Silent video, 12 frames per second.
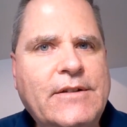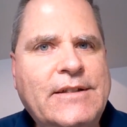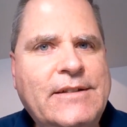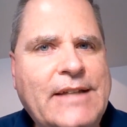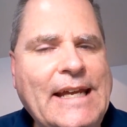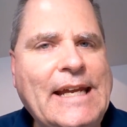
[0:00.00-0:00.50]

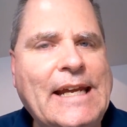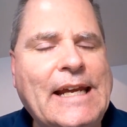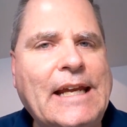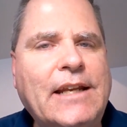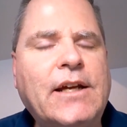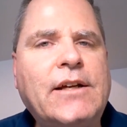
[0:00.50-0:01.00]

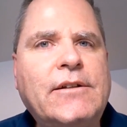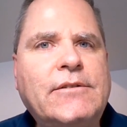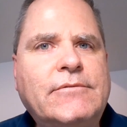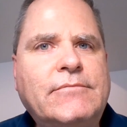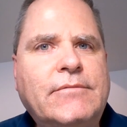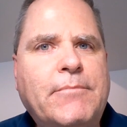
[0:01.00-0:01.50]
seed
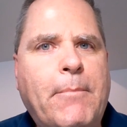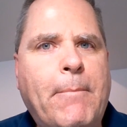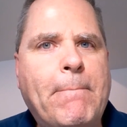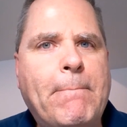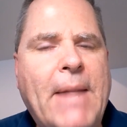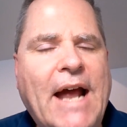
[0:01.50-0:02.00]

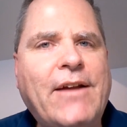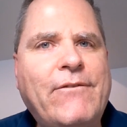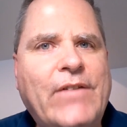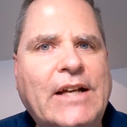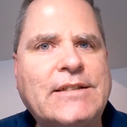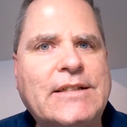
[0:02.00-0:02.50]

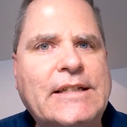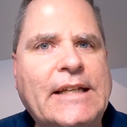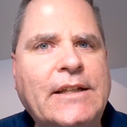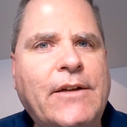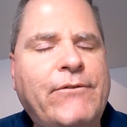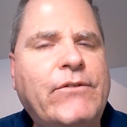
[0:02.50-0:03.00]
manifested
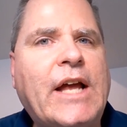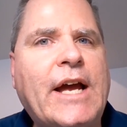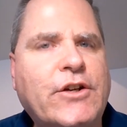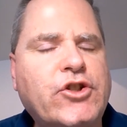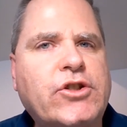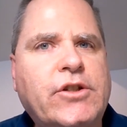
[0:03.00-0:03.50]
in the
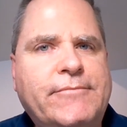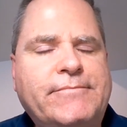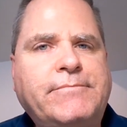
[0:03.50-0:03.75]
flesh,